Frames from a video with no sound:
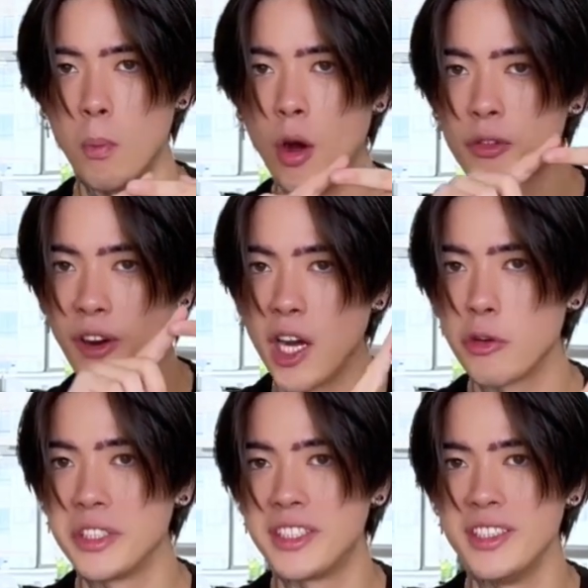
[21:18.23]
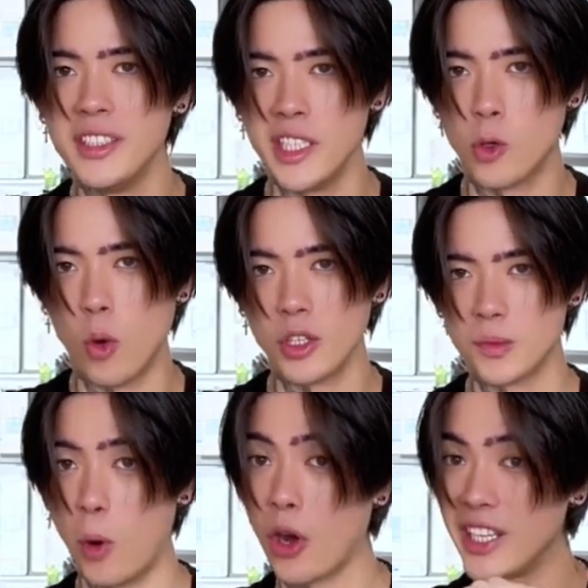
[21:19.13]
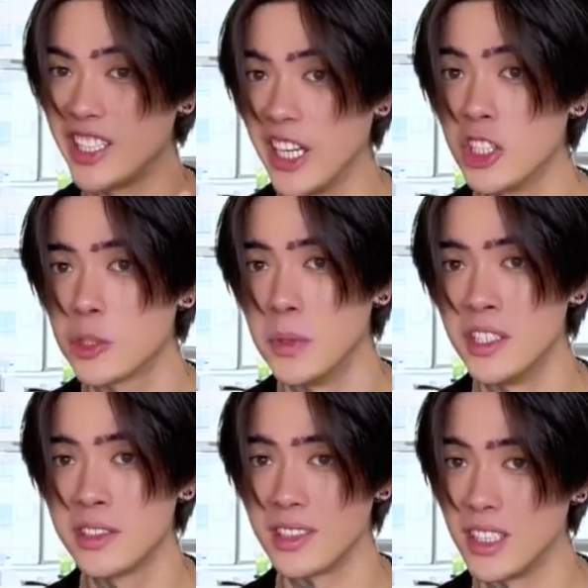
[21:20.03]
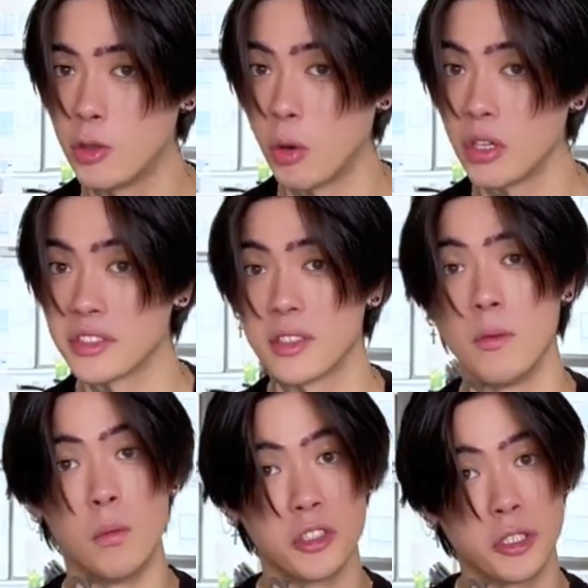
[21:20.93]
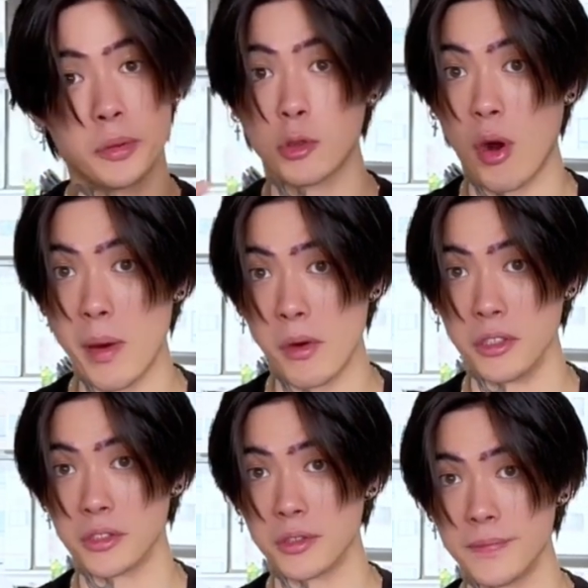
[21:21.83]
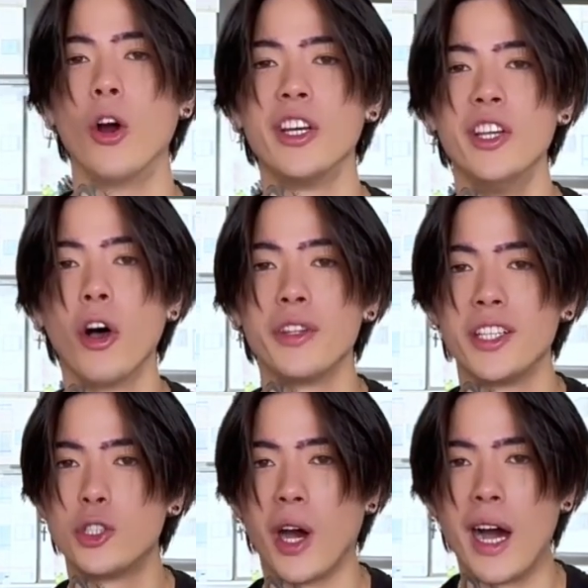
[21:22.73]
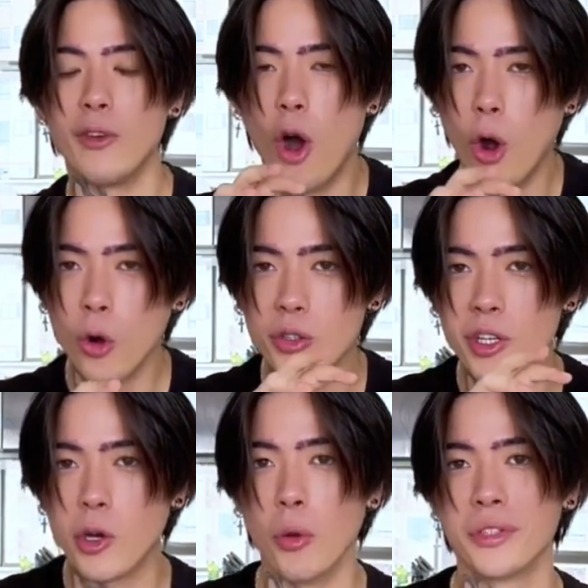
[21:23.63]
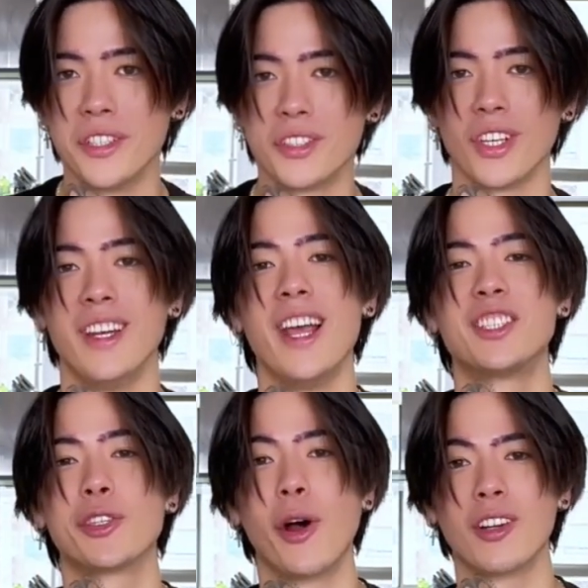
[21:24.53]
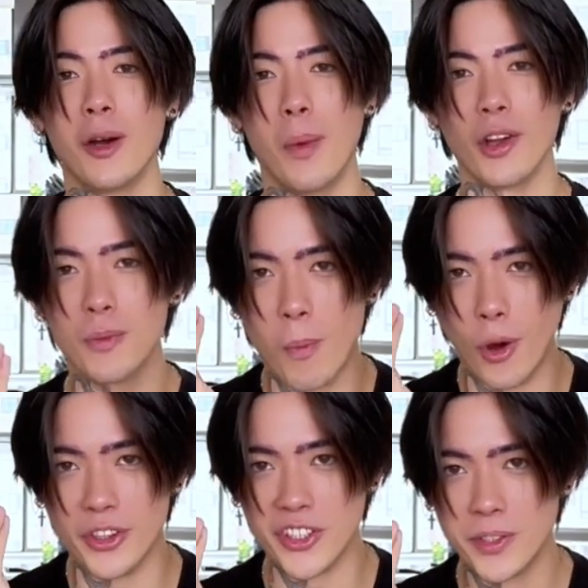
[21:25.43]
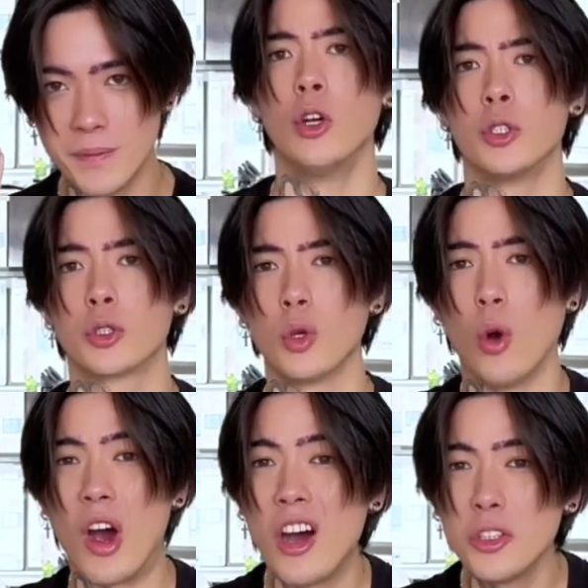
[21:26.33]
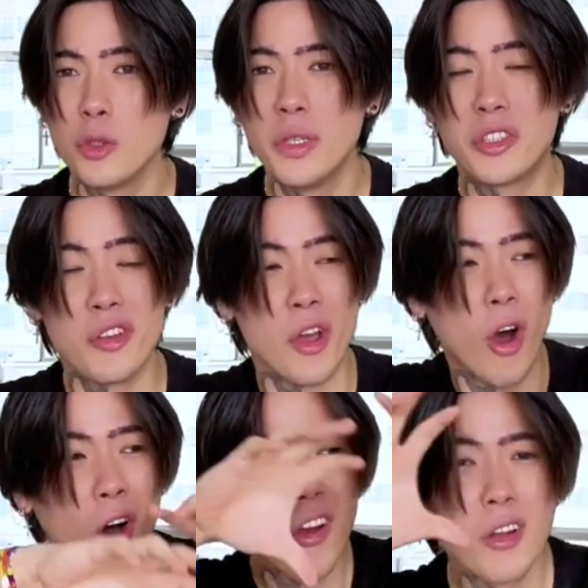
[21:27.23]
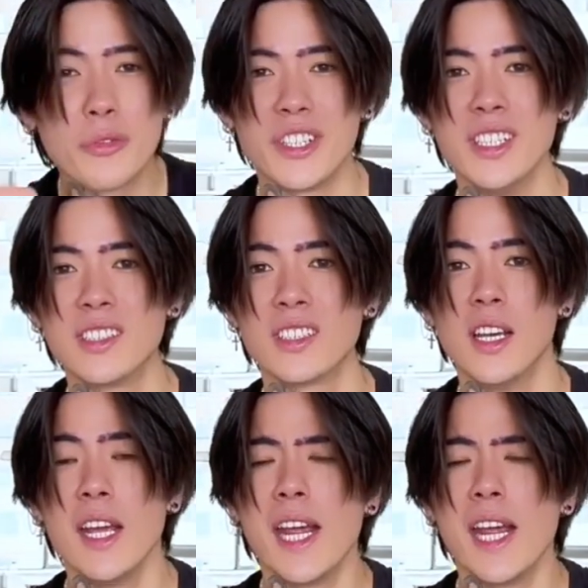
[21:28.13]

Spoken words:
more virality equals more engagement equals more subscribers. Okay, now that you have all the content, let's talk about money. So how do we turn all of this